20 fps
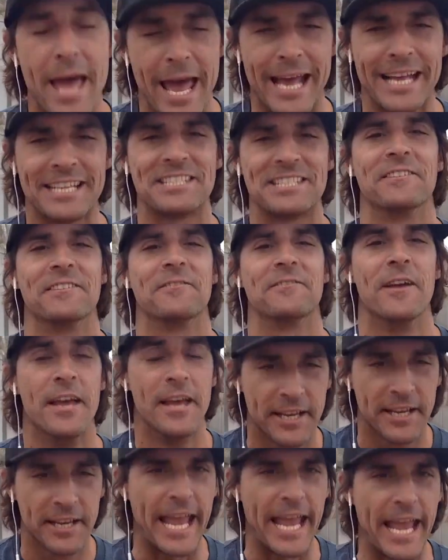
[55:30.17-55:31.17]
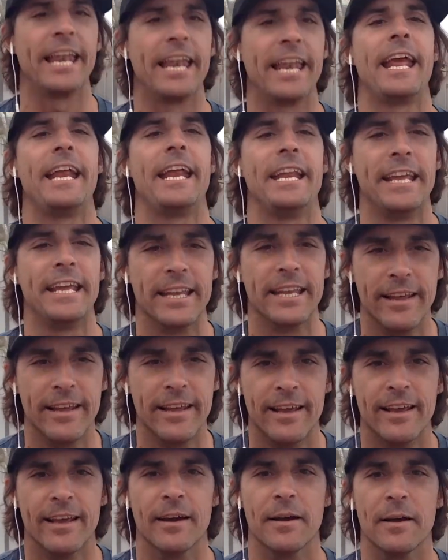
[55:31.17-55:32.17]
massive Canadian,
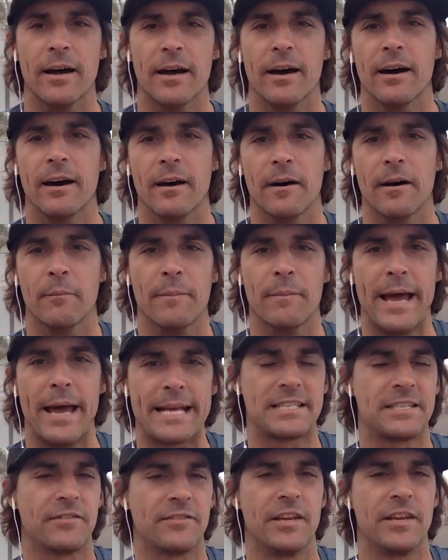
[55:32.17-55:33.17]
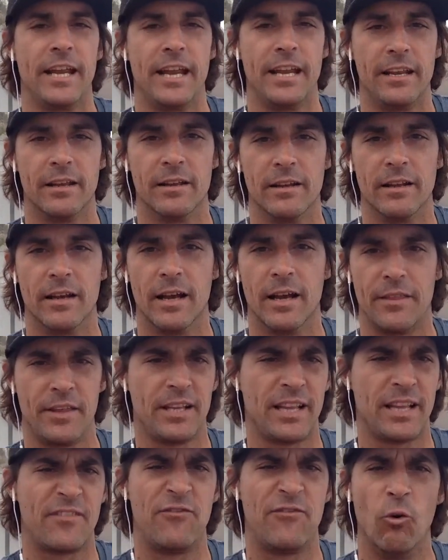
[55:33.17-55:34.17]
uh, massive Canadian. Uh, I think
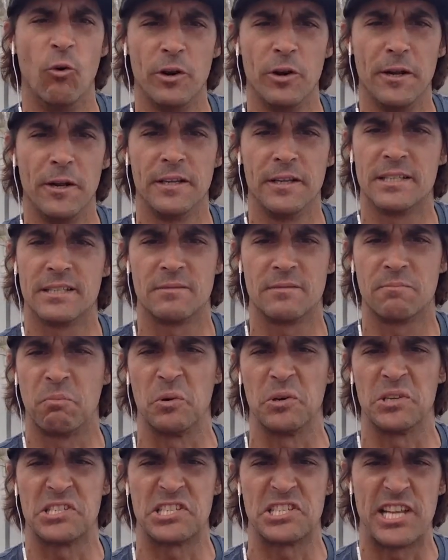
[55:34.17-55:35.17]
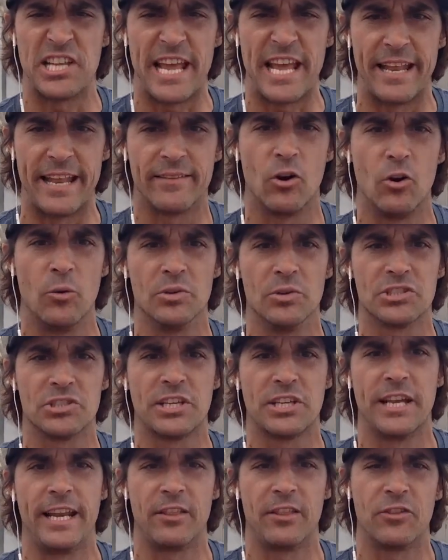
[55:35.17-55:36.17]
like 40% almost
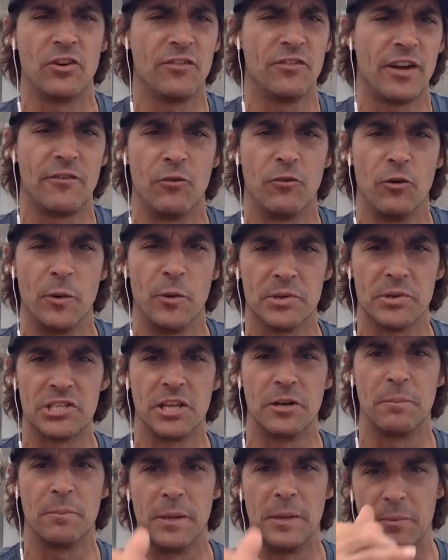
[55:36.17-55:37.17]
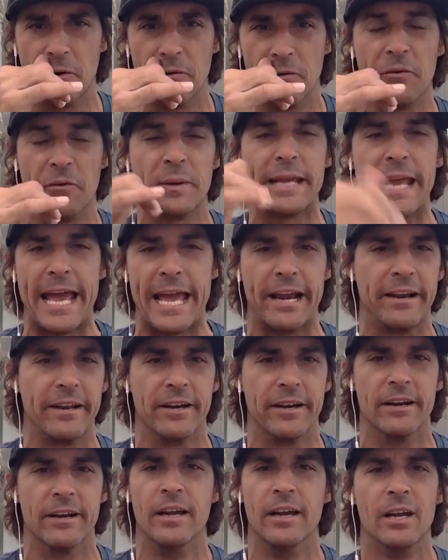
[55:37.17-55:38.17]
Canadian, 35, 40% of people are from Canada
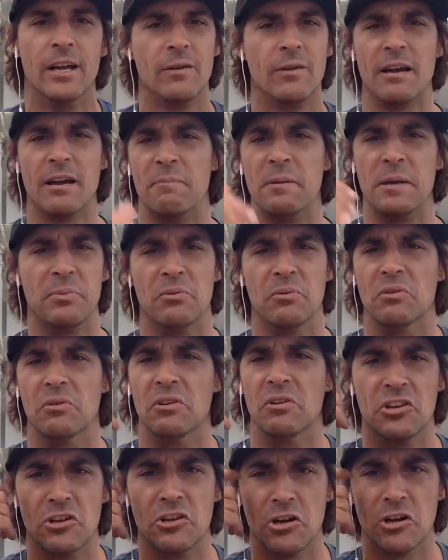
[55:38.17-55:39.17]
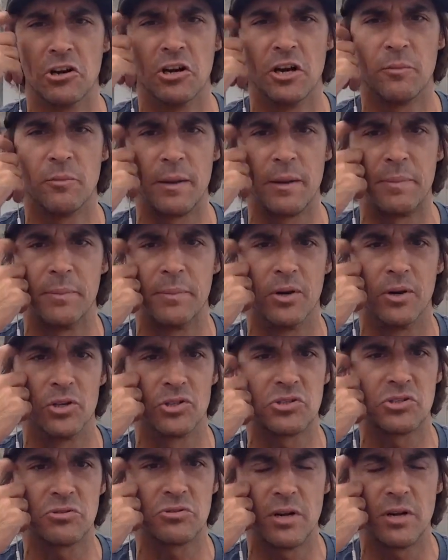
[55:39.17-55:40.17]
here. We have people in Europe. We have people in
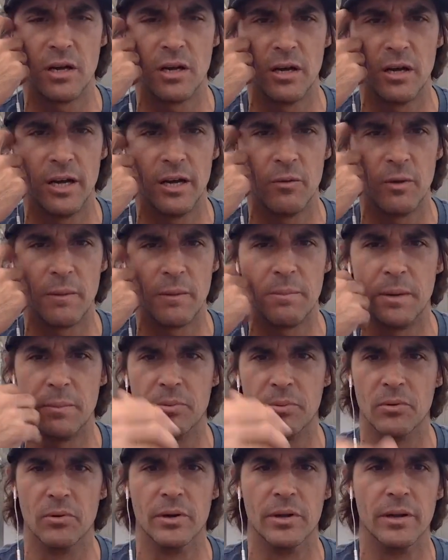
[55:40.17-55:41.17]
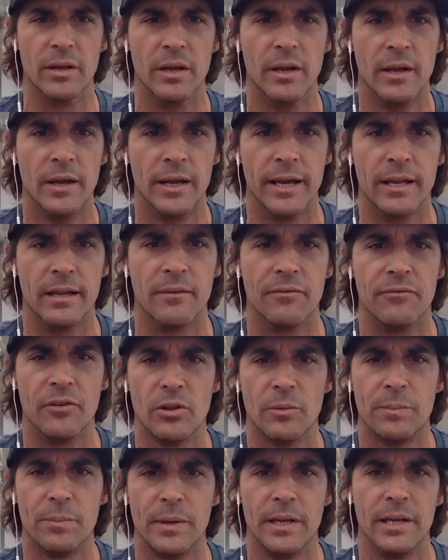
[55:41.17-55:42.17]
Australia. We have people in, in the
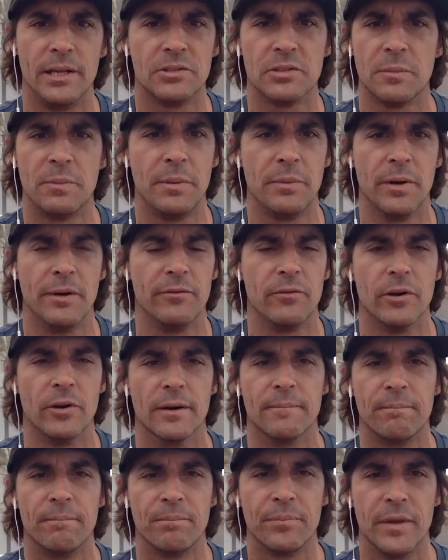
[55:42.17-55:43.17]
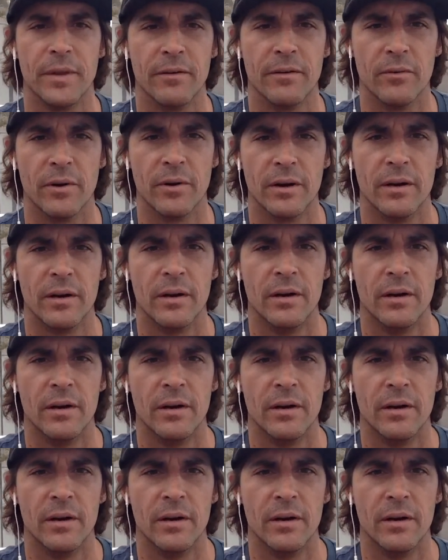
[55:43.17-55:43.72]
Philippines. We have people everywhere, everywhere.